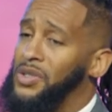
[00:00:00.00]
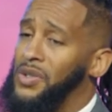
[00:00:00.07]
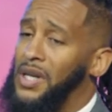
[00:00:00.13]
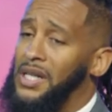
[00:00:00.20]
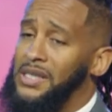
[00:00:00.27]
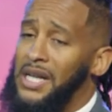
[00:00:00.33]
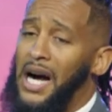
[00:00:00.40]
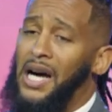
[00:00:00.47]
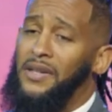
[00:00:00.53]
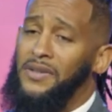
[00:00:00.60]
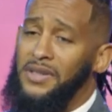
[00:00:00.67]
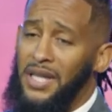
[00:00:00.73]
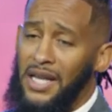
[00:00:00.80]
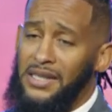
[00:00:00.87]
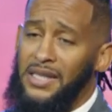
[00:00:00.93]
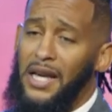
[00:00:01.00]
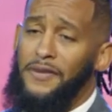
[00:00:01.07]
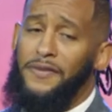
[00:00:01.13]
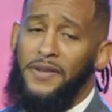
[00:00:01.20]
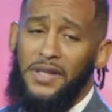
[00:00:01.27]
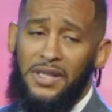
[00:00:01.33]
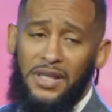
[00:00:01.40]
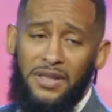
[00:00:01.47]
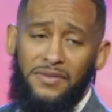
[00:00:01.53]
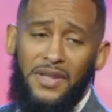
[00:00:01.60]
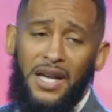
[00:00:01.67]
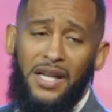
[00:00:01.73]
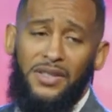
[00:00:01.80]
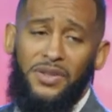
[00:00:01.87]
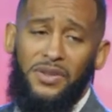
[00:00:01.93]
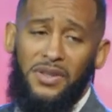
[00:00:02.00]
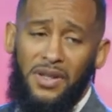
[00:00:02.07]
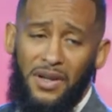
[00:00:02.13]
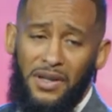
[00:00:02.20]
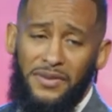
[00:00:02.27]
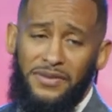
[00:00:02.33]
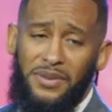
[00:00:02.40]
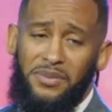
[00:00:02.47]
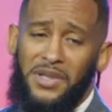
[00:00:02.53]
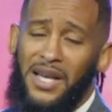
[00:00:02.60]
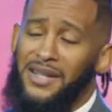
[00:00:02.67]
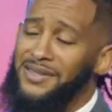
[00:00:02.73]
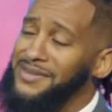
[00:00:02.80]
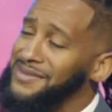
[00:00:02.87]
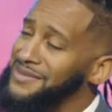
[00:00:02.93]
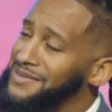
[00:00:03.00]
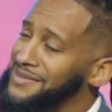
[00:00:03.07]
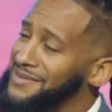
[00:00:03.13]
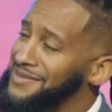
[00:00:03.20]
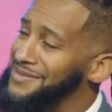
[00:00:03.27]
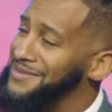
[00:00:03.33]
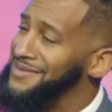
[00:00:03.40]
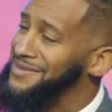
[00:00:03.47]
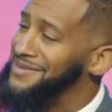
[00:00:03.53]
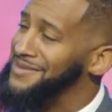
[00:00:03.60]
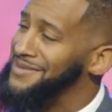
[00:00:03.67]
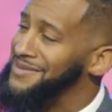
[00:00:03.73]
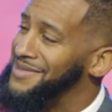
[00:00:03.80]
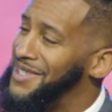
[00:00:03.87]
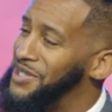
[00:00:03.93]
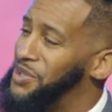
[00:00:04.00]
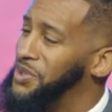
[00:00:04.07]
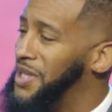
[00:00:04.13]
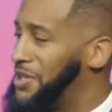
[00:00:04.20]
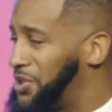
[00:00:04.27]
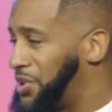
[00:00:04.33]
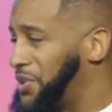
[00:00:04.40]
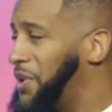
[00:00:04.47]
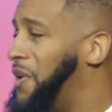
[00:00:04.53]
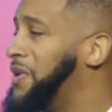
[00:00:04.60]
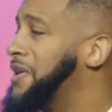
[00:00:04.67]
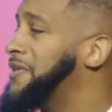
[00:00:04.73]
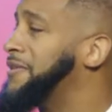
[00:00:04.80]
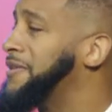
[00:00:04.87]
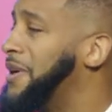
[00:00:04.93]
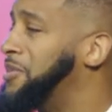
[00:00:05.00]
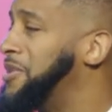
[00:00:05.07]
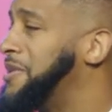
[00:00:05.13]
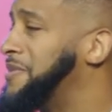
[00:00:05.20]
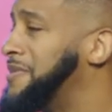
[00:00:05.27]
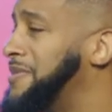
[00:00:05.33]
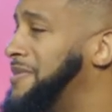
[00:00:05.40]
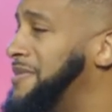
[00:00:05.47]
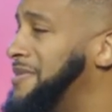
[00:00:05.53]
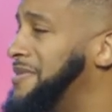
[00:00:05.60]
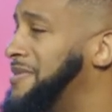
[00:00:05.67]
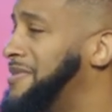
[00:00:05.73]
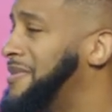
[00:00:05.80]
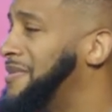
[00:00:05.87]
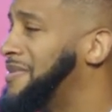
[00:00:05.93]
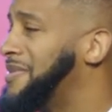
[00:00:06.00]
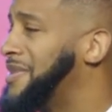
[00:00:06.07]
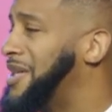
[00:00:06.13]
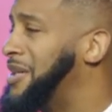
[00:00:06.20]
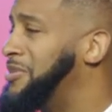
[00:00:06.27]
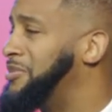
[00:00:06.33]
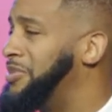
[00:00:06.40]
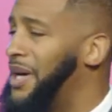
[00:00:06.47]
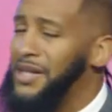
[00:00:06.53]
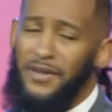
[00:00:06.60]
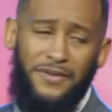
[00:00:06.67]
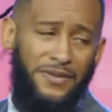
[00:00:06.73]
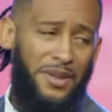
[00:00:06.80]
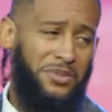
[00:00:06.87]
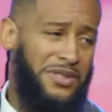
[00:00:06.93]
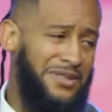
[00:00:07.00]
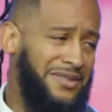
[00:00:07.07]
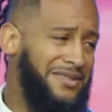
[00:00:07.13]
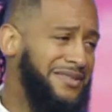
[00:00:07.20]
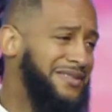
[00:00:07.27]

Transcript: so that God will take that, forgive that, you learn from that, and you get stronger from it, and better from it.